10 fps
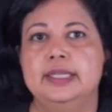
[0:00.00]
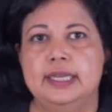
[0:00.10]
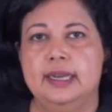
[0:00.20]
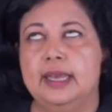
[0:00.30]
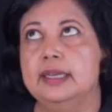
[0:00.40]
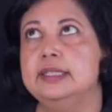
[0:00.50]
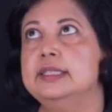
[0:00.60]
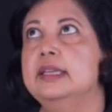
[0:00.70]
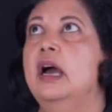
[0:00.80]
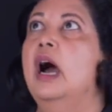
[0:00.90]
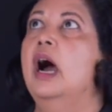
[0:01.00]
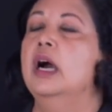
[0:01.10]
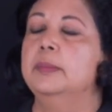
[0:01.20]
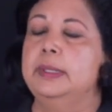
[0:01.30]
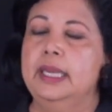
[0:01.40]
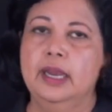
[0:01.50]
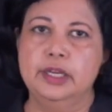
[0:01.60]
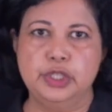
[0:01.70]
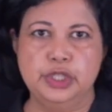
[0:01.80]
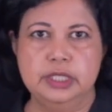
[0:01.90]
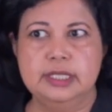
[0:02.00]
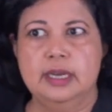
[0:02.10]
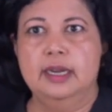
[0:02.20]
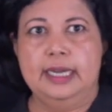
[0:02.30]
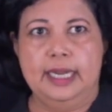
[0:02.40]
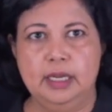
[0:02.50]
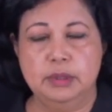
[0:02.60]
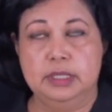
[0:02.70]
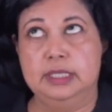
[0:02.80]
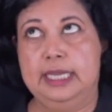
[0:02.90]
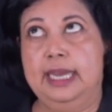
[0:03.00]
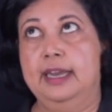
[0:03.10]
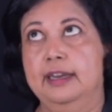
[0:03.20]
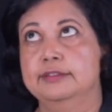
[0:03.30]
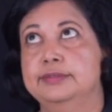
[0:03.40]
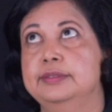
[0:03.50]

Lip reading: tell us how many hydrogens our neighbors have.